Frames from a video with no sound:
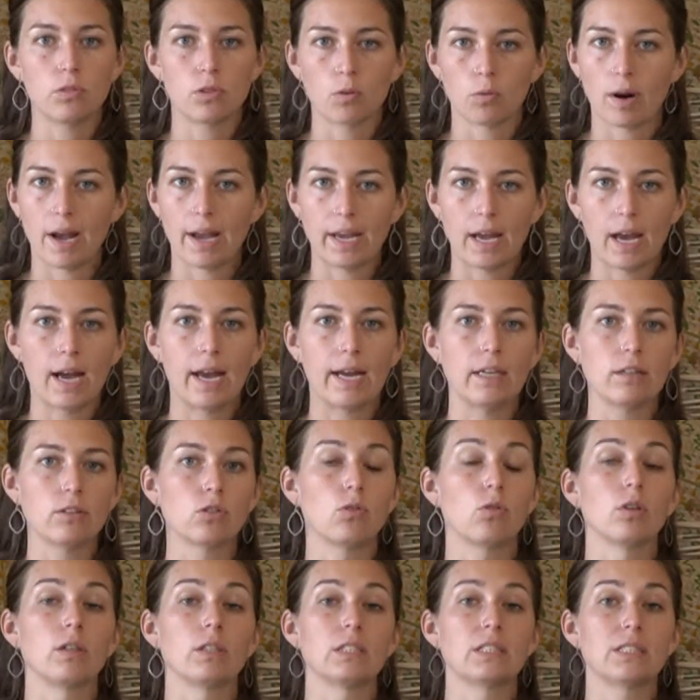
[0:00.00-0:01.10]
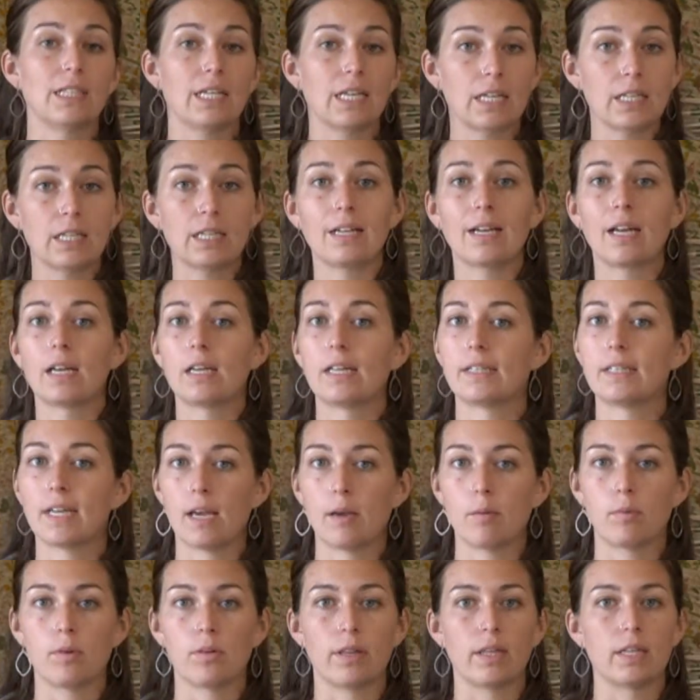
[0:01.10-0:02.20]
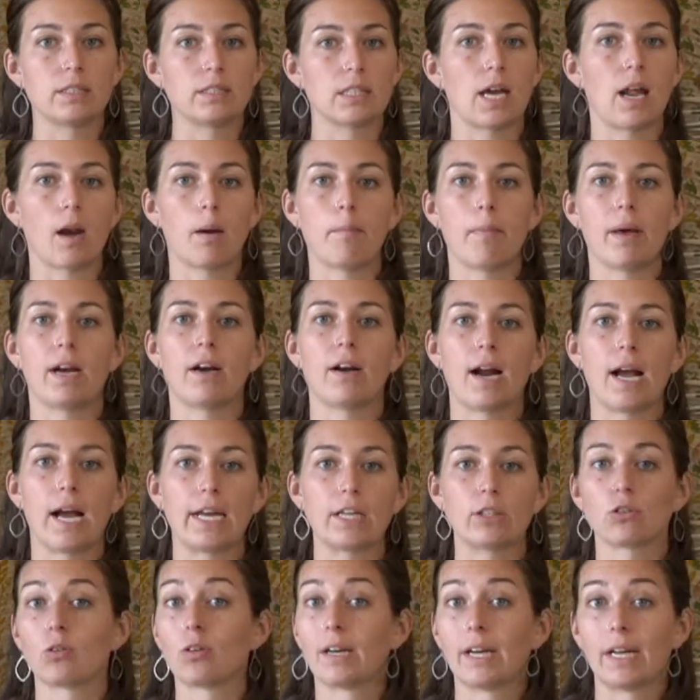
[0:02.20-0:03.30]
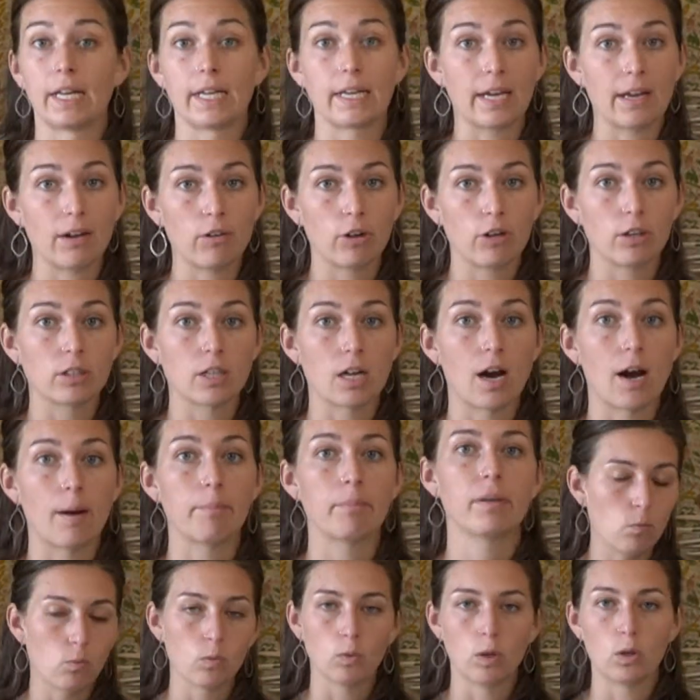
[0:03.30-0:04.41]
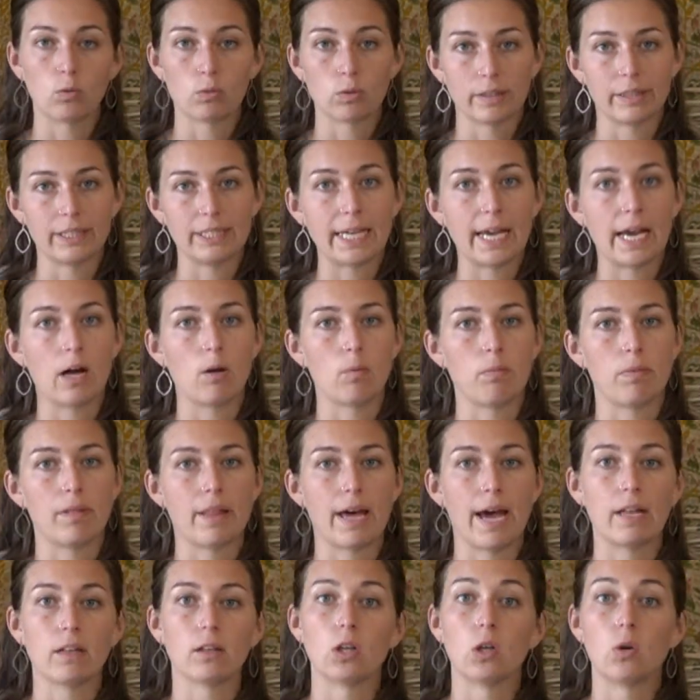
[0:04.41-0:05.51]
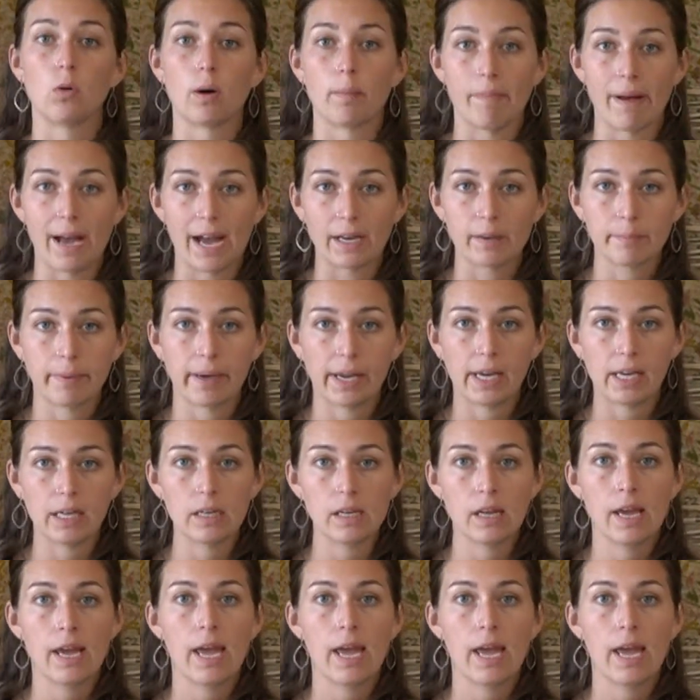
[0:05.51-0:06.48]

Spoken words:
right height, or standing at a table that's at a better height, or at a countertop will really help that lower back pain.